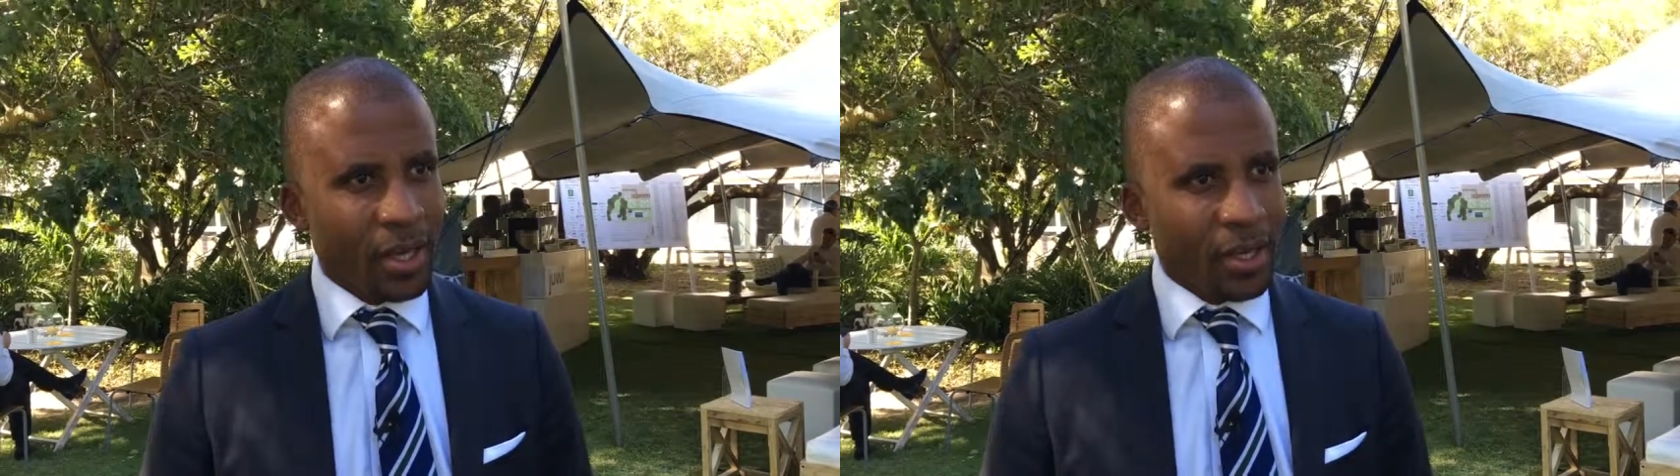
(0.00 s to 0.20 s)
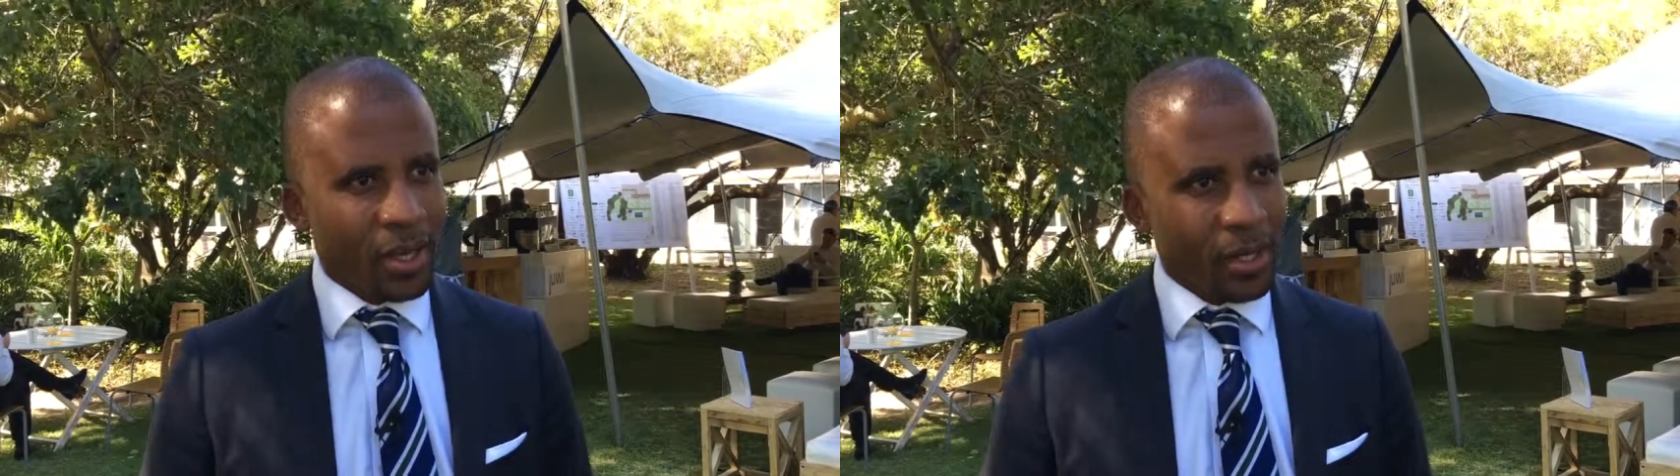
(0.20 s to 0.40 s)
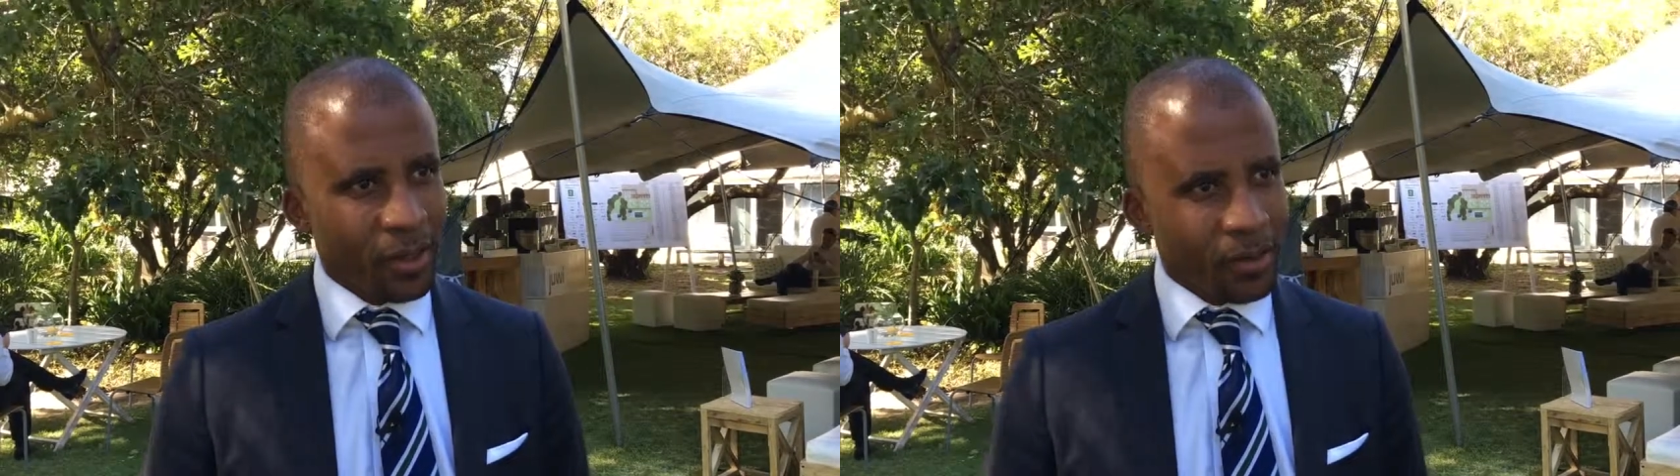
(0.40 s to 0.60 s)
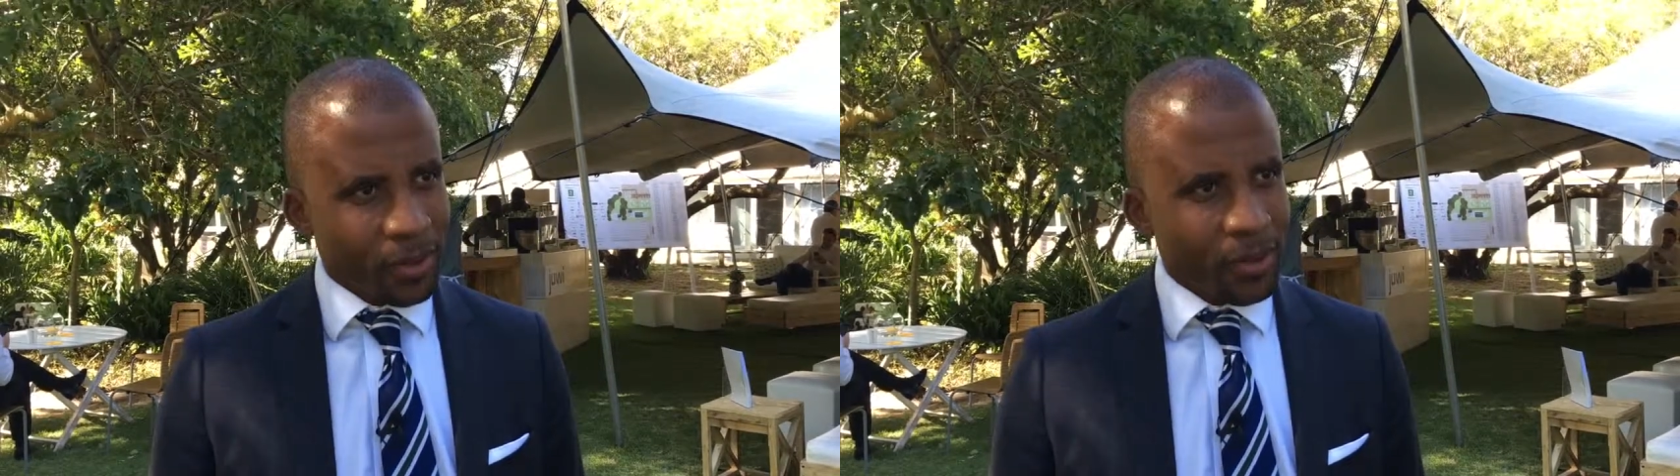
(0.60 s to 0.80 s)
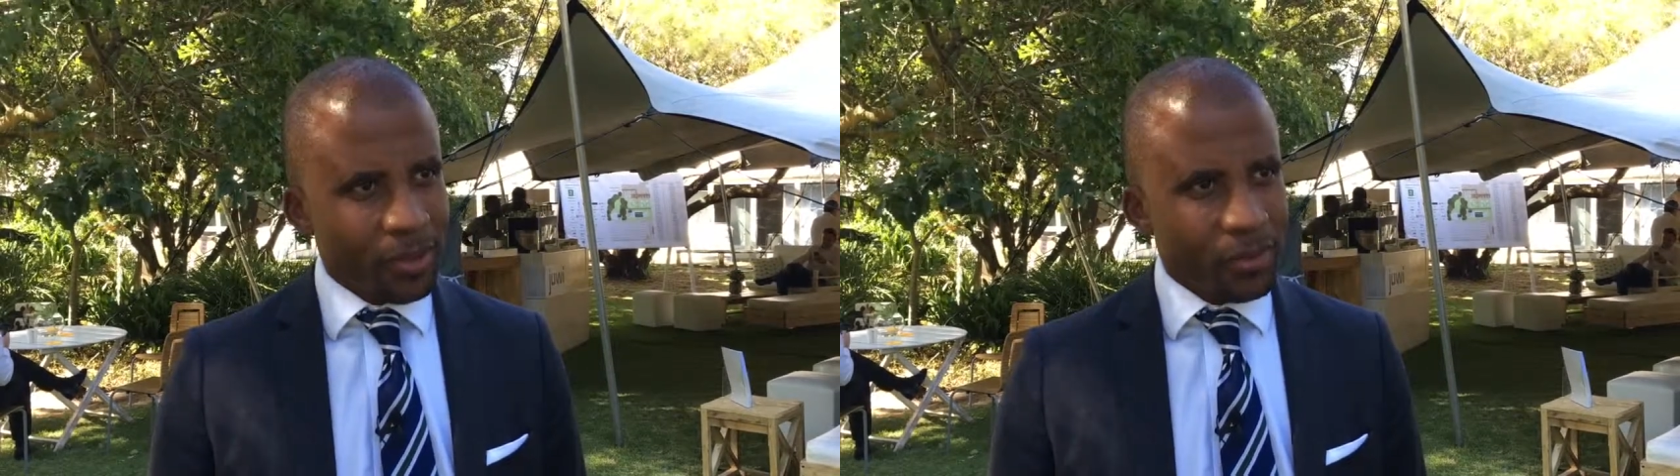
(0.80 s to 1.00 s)
Now
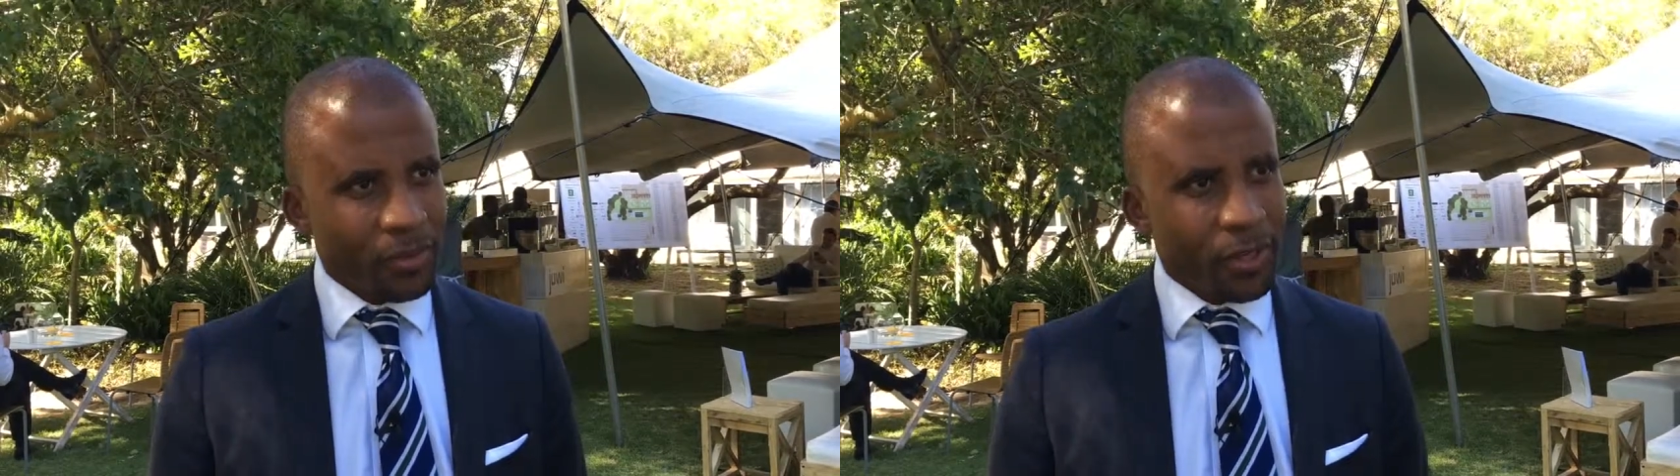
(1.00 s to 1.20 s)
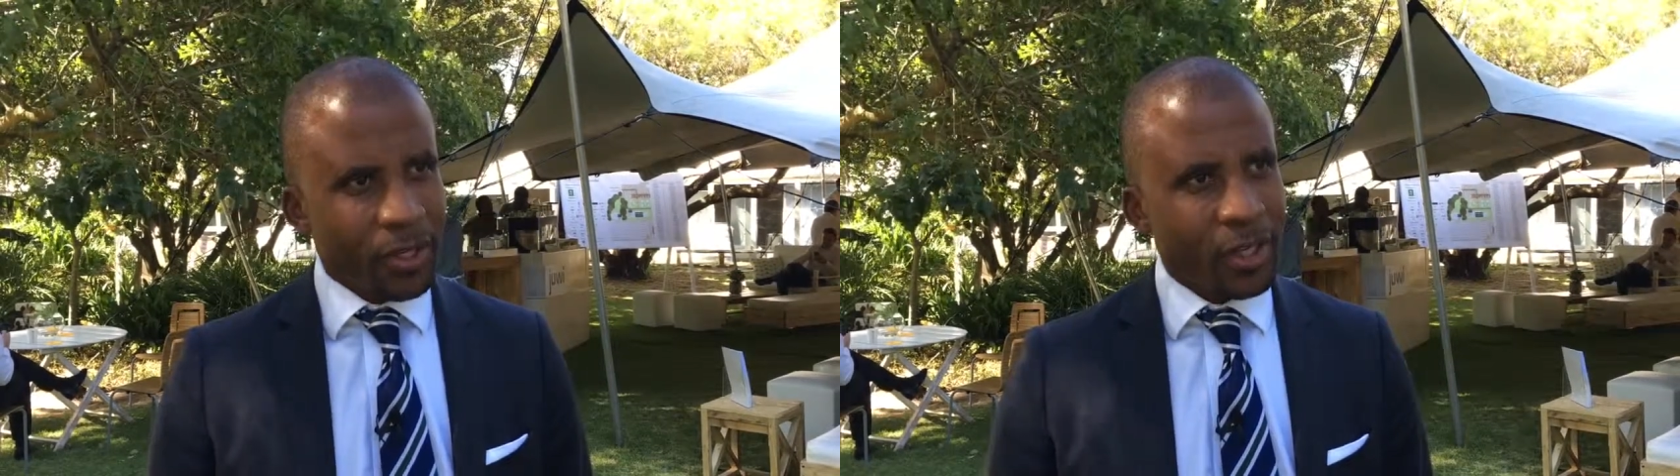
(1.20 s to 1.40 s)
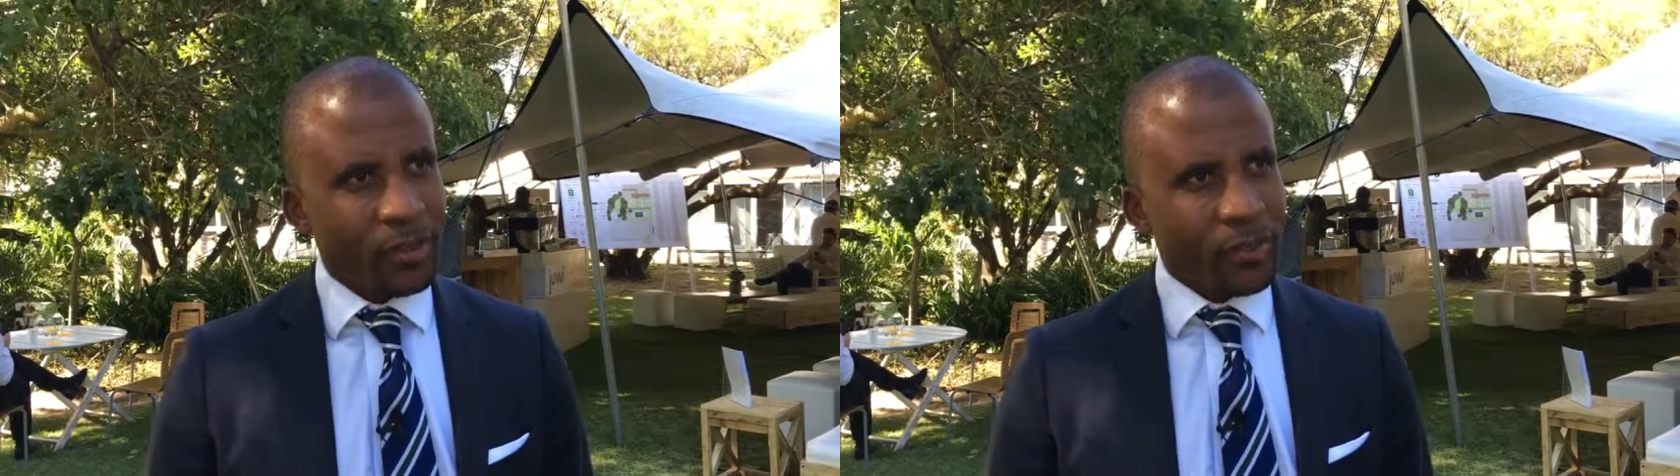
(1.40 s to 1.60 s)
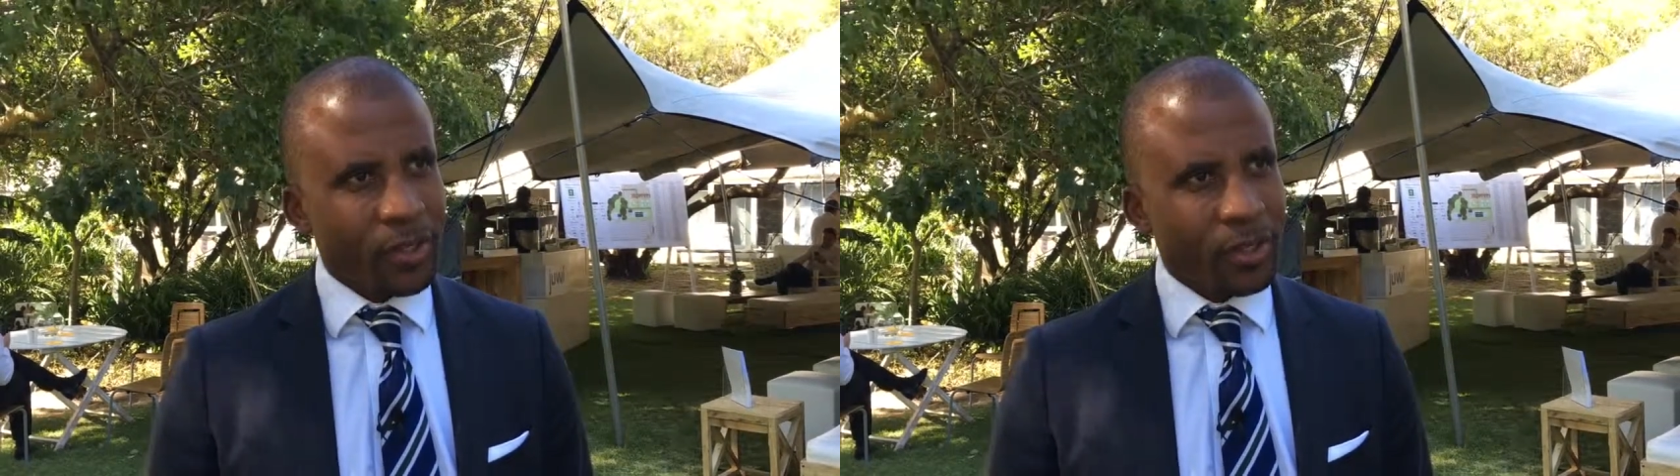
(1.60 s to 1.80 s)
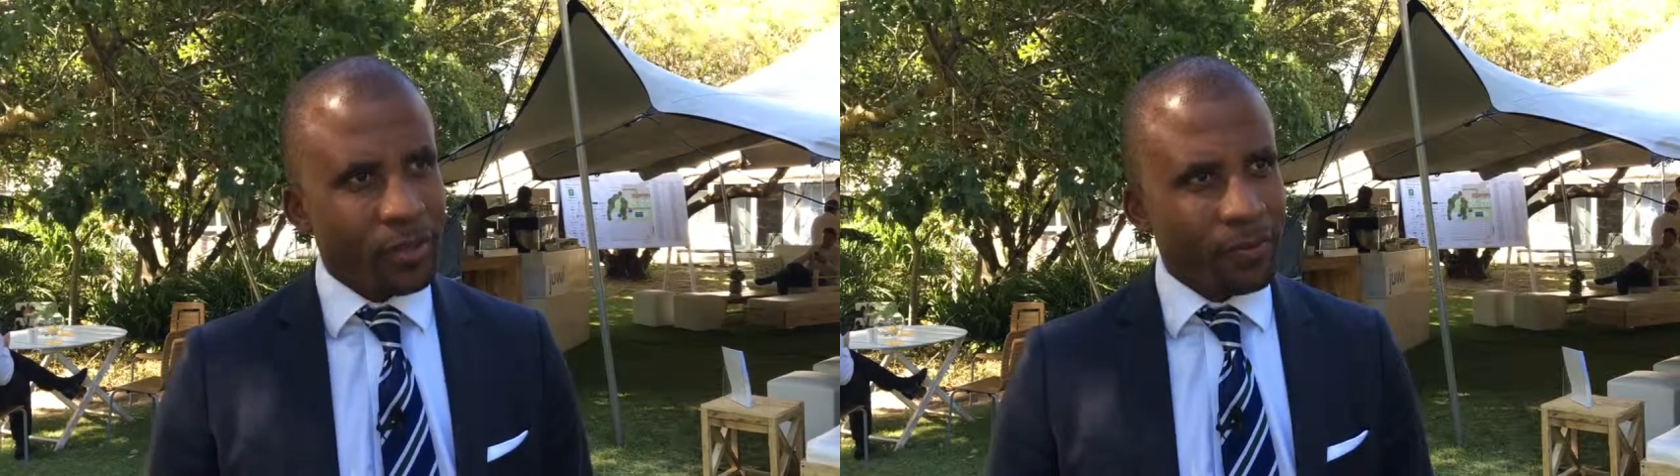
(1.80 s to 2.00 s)
it's the real hard
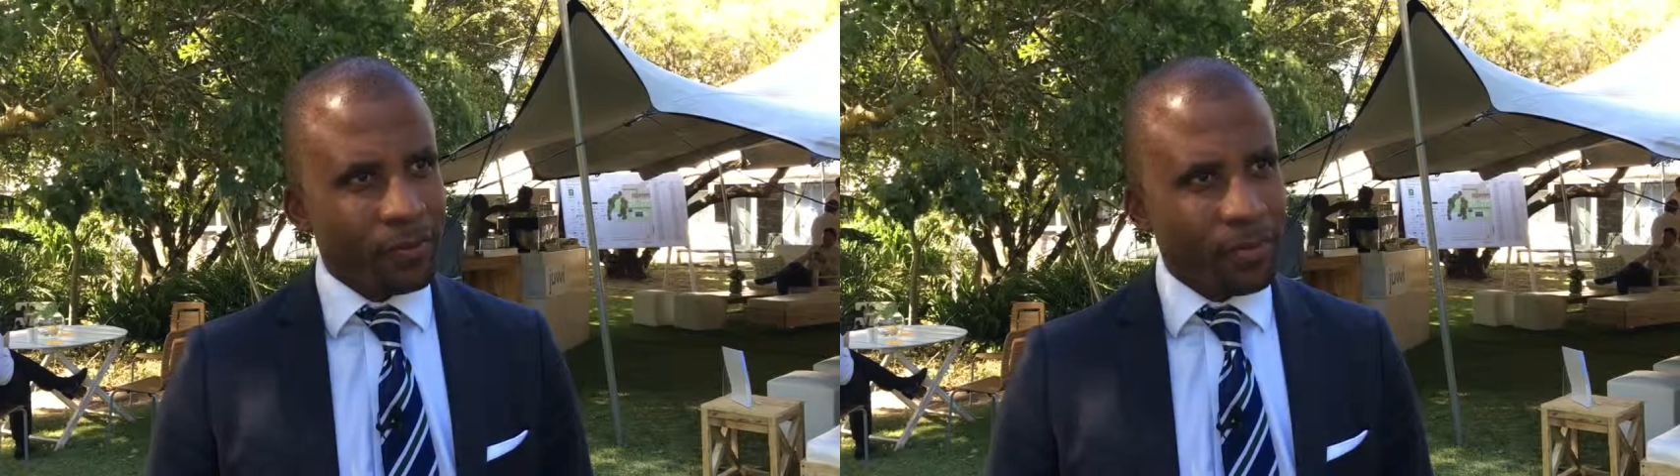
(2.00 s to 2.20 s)
work of